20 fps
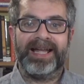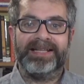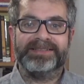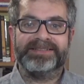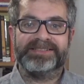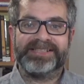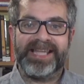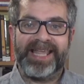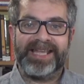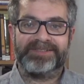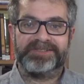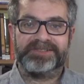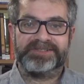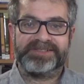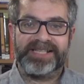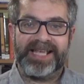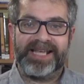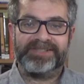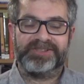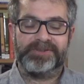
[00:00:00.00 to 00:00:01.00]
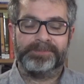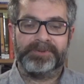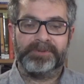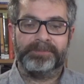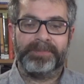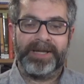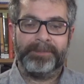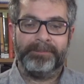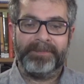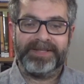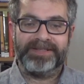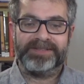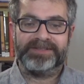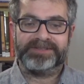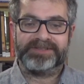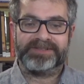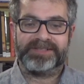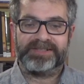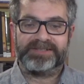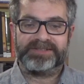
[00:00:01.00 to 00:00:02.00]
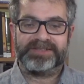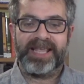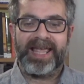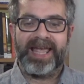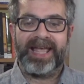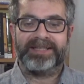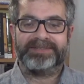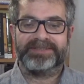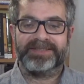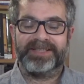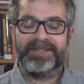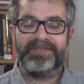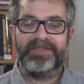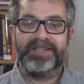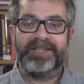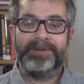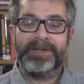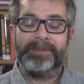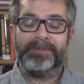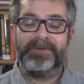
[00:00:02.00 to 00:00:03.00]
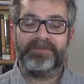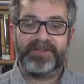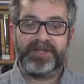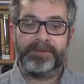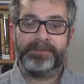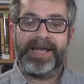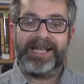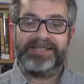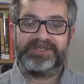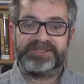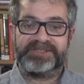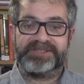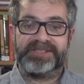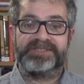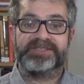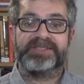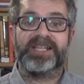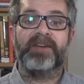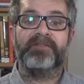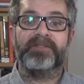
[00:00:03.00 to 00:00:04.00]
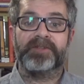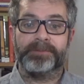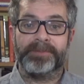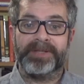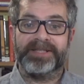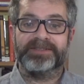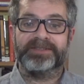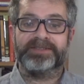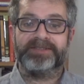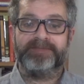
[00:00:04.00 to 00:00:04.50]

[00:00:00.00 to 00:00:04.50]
and is exercisable by ministers acting in the name of Her Majesty's government.